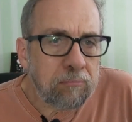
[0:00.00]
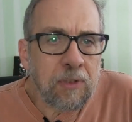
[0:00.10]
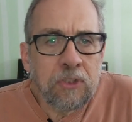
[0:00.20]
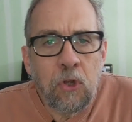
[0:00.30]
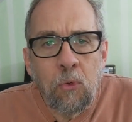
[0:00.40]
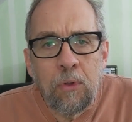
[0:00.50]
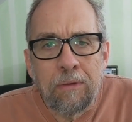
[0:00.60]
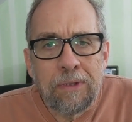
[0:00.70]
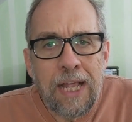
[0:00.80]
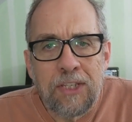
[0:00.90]
So
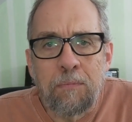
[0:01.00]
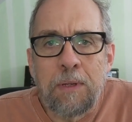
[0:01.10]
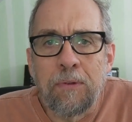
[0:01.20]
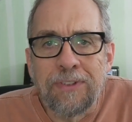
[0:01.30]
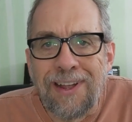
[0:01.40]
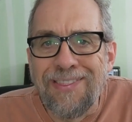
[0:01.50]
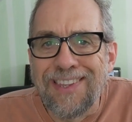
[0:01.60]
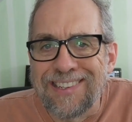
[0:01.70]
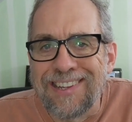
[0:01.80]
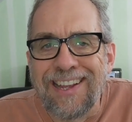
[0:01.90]
lots of people have done
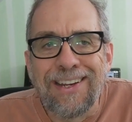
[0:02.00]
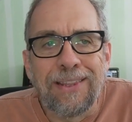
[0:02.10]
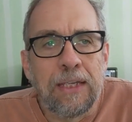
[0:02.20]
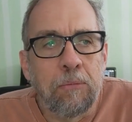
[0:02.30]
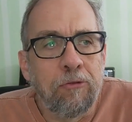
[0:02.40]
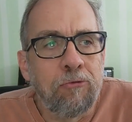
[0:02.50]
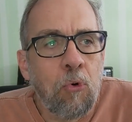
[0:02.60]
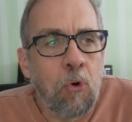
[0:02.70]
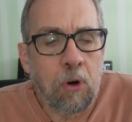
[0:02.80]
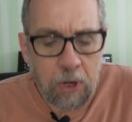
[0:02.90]
this kind of thing
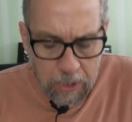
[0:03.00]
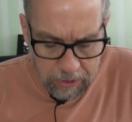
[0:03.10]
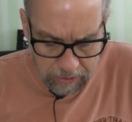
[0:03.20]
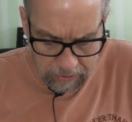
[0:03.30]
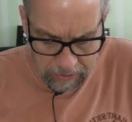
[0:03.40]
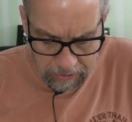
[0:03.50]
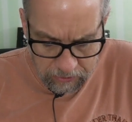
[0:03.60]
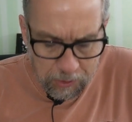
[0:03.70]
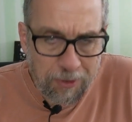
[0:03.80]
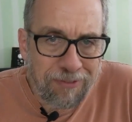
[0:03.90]
before.
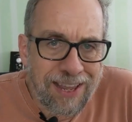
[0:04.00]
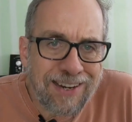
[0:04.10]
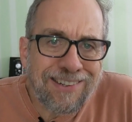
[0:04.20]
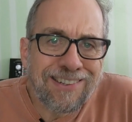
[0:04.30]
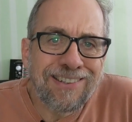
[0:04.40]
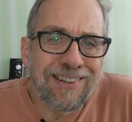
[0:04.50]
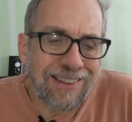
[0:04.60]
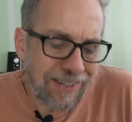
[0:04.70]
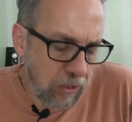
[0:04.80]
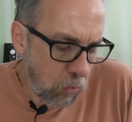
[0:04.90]
Some advantages to
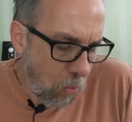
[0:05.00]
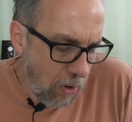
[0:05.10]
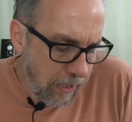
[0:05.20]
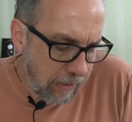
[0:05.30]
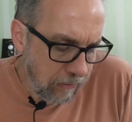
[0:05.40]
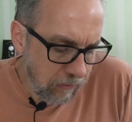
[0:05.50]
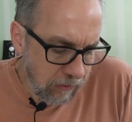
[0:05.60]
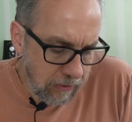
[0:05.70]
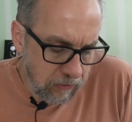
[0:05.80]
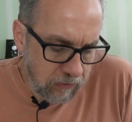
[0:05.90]
this: one is
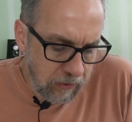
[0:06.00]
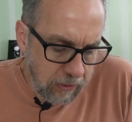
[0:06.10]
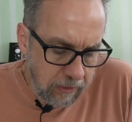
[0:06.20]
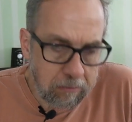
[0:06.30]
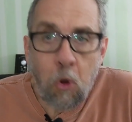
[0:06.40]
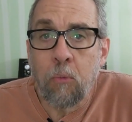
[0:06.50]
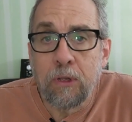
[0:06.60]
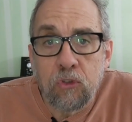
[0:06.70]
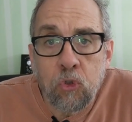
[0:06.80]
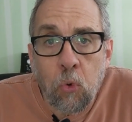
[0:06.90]
it's
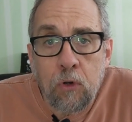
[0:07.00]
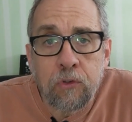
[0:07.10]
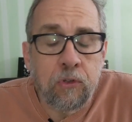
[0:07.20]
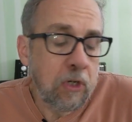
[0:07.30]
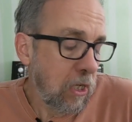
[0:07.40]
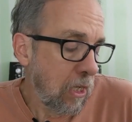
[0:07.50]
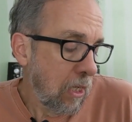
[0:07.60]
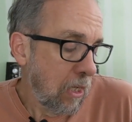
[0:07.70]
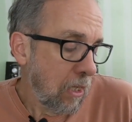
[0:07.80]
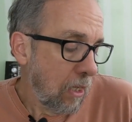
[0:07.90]
open source.
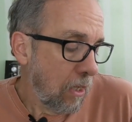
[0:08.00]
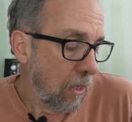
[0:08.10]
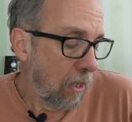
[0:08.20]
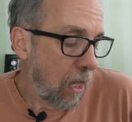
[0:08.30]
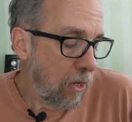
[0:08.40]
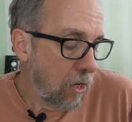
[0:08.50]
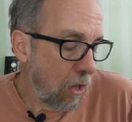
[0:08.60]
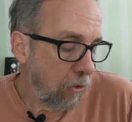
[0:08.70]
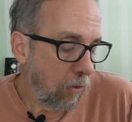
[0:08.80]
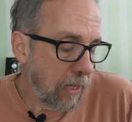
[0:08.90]

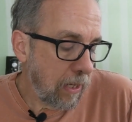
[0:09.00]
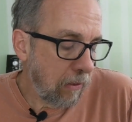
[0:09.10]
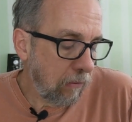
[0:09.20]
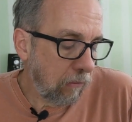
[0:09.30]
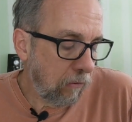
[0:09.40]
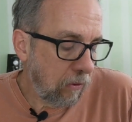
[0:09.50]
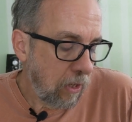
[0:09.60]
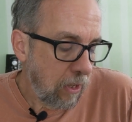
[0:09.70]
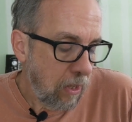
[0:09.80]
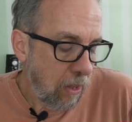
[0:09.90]
Another is
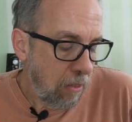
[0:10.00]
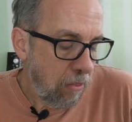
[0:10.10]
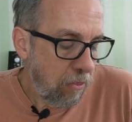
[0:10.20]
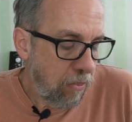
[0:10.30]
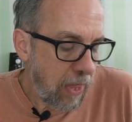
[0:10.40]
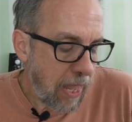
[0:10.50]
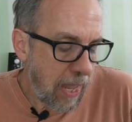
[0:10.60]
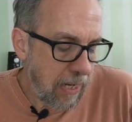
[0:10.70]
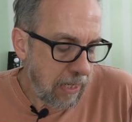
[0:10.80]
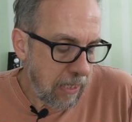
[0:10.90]

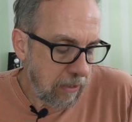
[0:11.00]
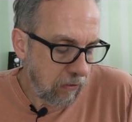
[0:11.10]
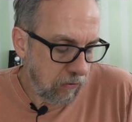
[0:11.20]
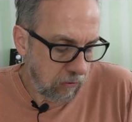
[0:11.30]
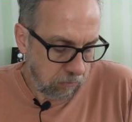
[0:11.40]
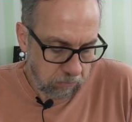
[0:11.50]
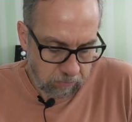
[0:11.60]
that it's